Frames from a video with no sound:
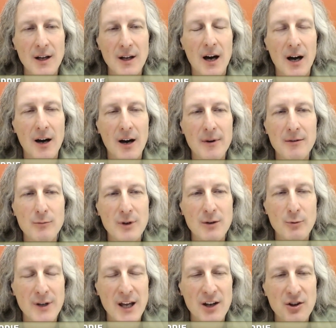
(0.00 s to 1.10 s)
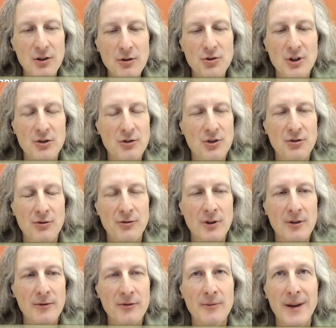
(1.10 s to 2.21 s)
Um, and we, we get huge interest
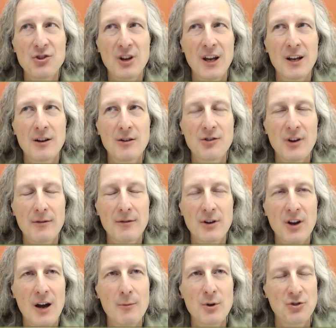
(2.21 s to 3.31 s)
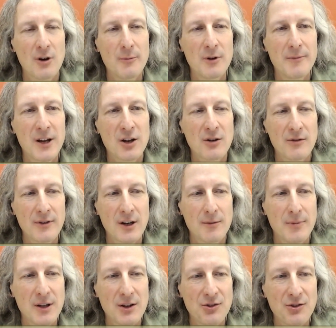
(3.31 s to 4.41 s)
from, from educators every time we show up at Maker Faire
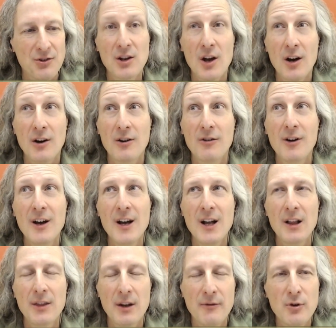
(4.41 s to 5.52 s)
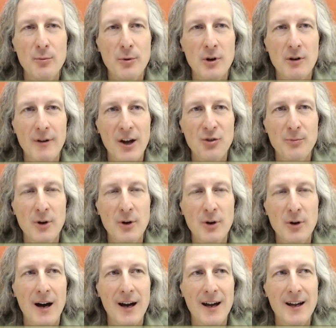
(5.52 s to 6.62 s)
because they know that if you put a Raspberry
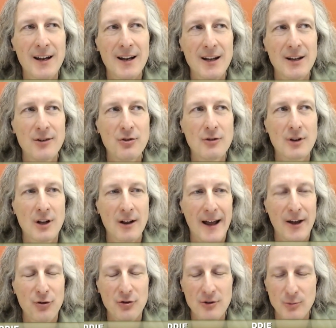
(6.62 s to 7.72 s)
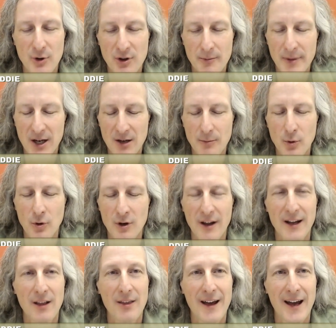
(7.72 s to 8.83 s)
Pi into a classroom with a bare board
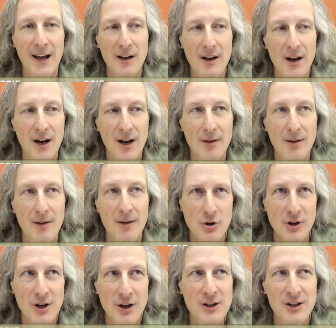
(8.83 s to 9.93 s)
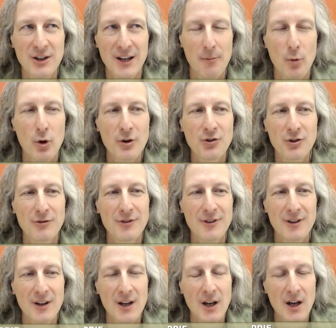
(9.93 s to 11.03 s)
like that, um, you're going to need to get more soon
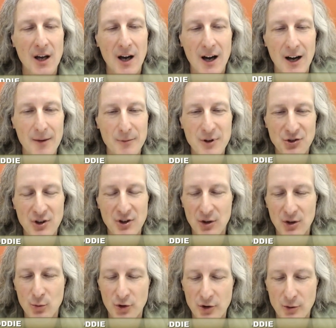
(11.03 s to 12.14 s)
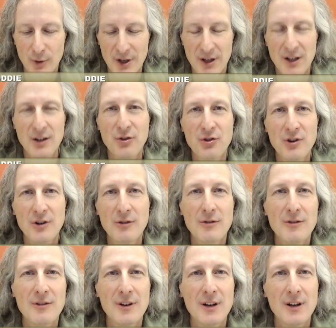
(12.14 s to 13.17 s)
because um, kids will do what kids do.